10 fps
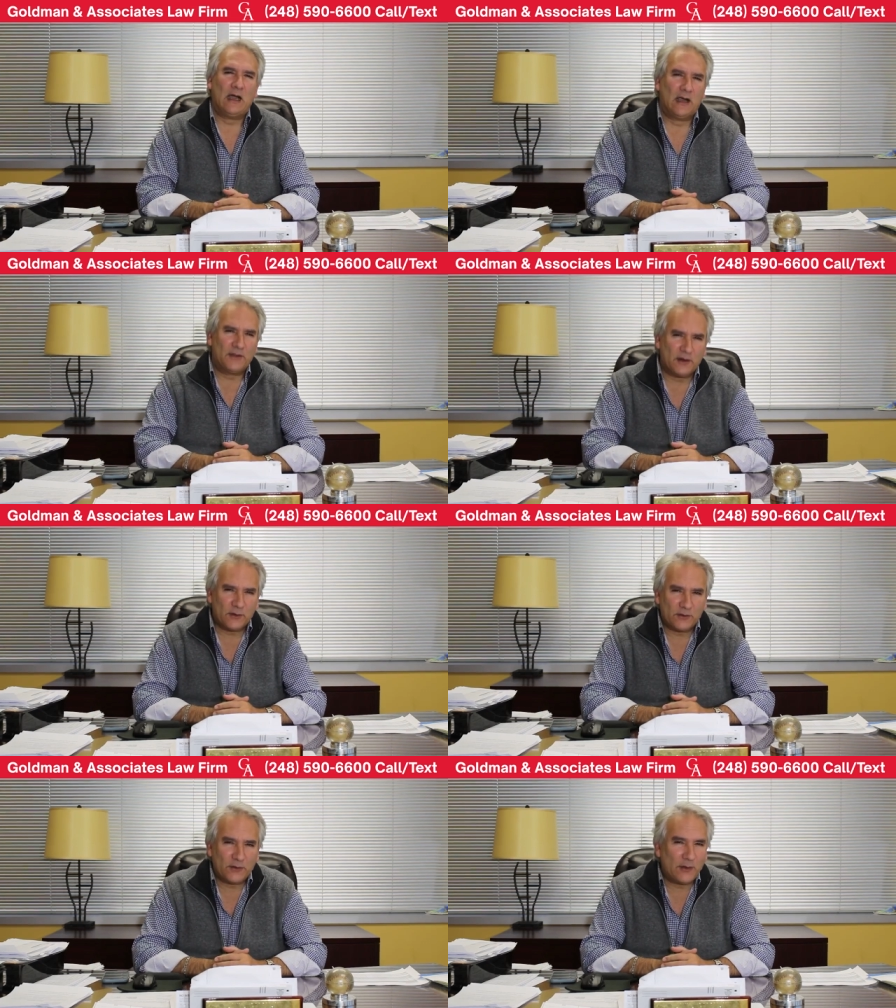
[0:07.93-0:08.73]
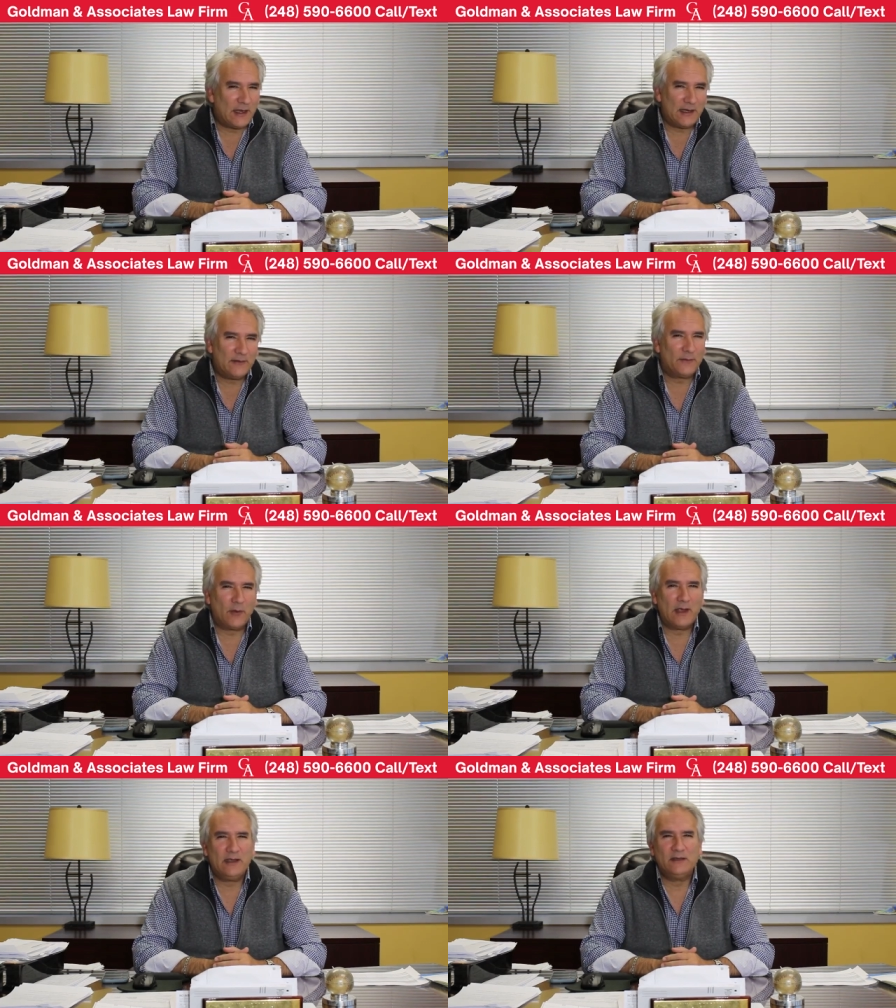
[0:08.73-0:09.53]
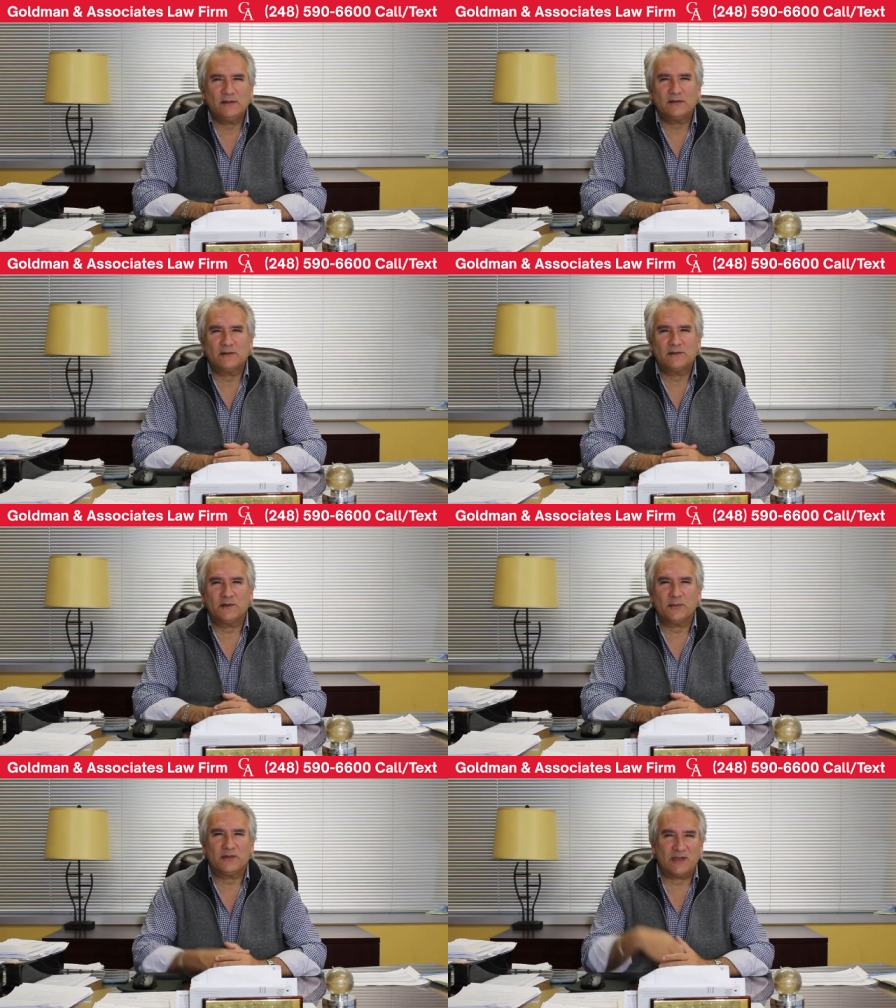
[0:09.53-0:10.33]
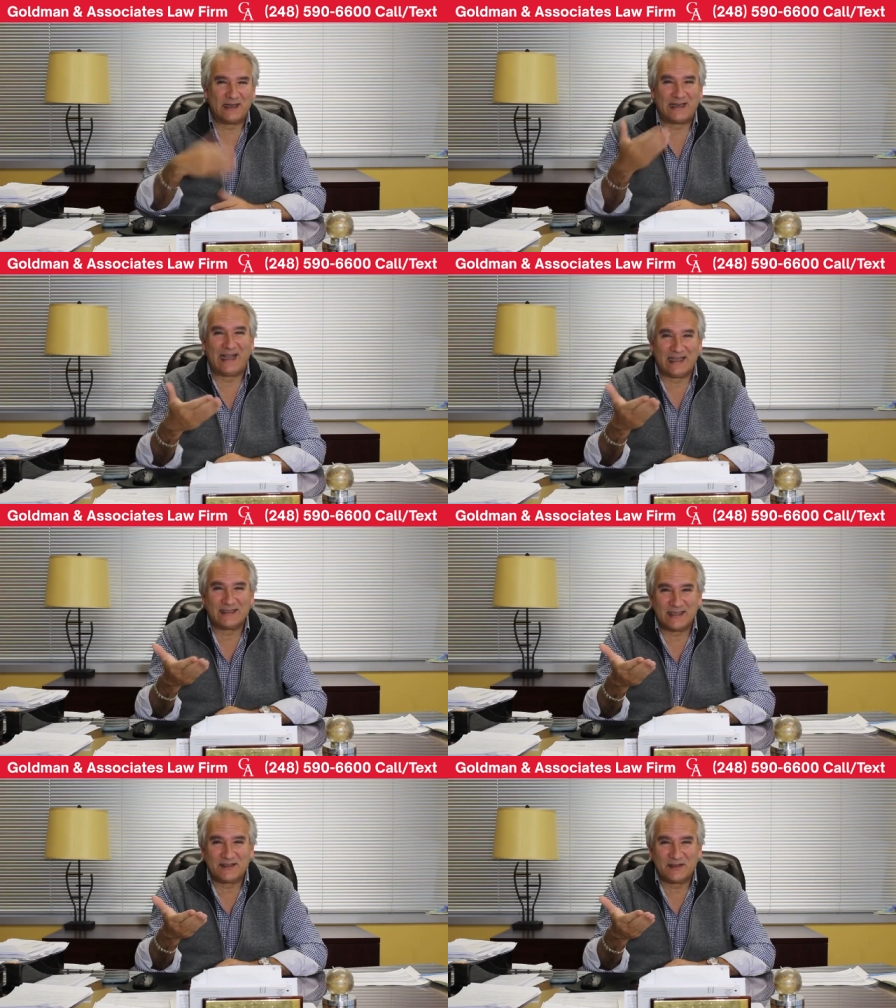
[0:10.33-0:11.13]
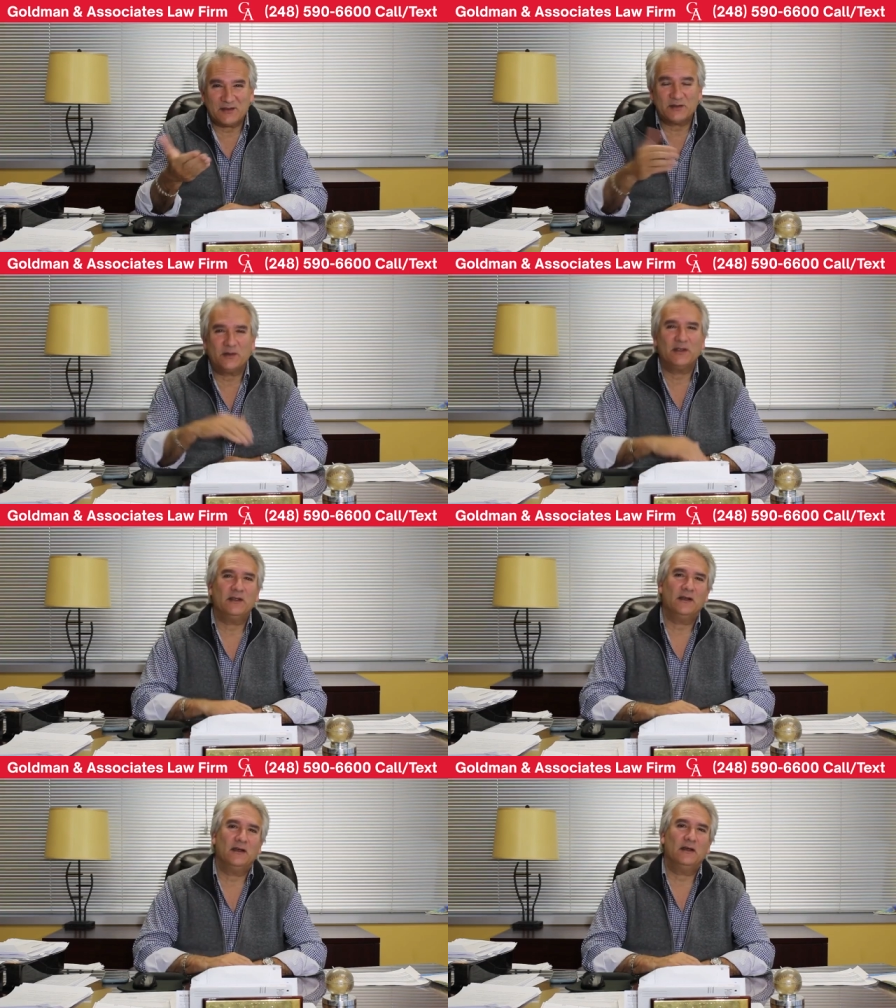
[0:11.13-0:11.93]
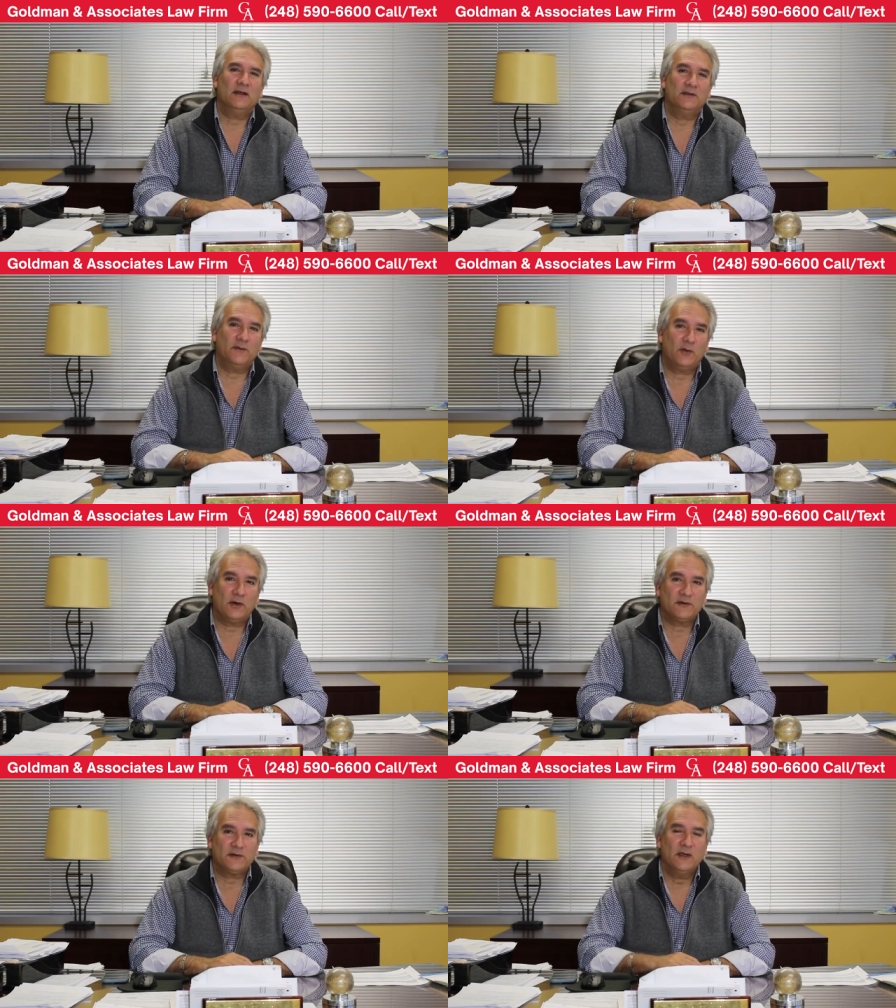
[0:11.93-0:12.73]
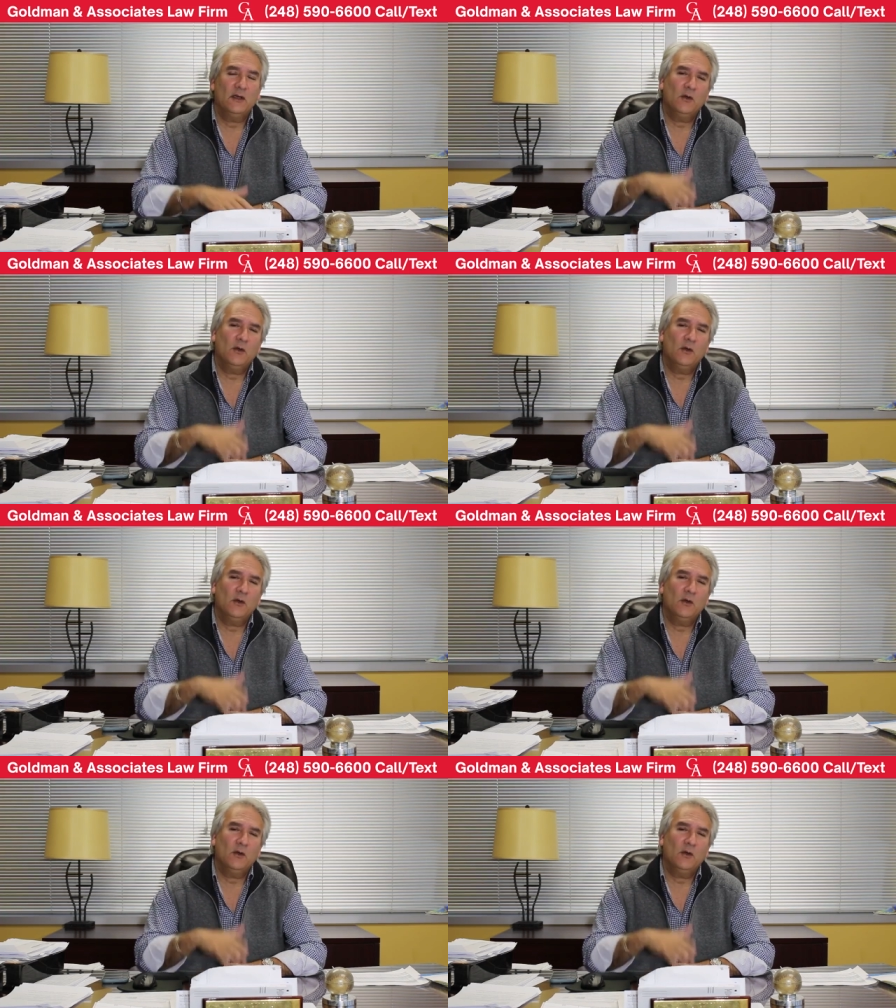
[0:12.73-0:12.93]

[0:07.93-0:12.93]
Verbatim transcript: Are there creative ways to protect assets during uh, divorce?